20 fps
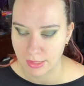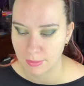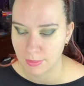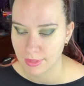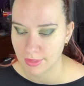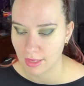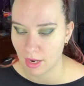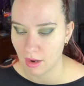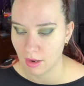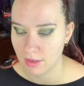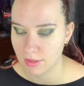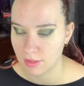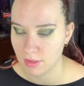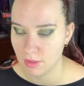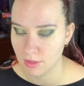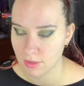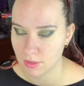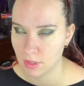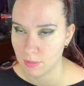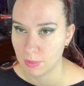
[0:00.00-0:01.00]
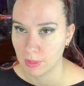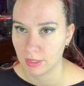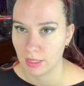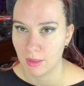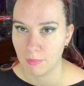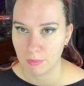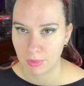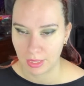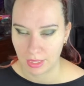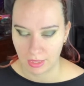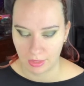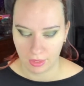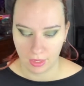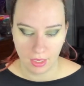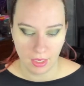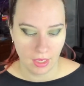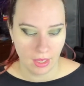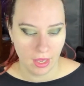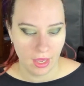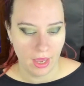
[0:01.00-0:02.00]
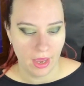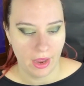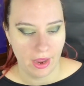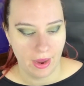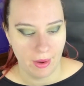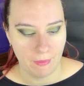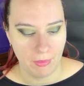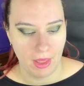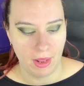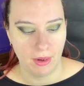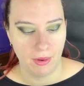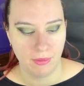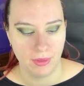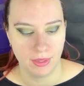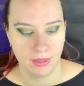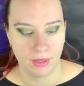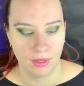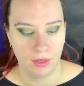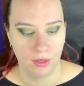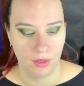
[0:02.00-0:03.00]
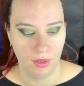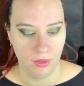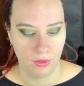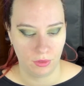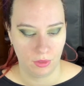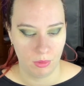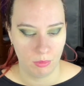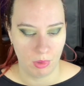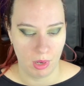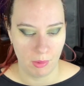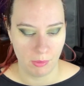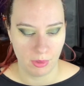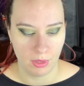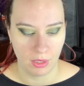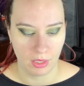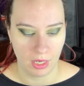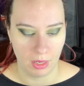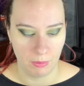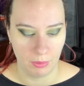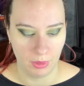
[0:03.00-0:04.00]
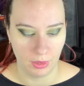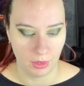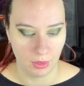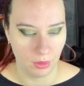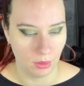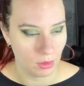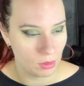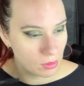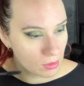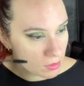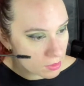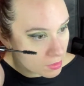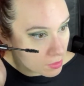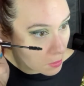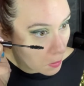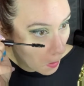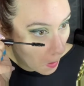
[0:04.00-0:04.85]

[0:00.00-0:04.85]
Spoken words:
mascara, it's not super clumpy, and I'm just going to go through and pop on a couple of coats.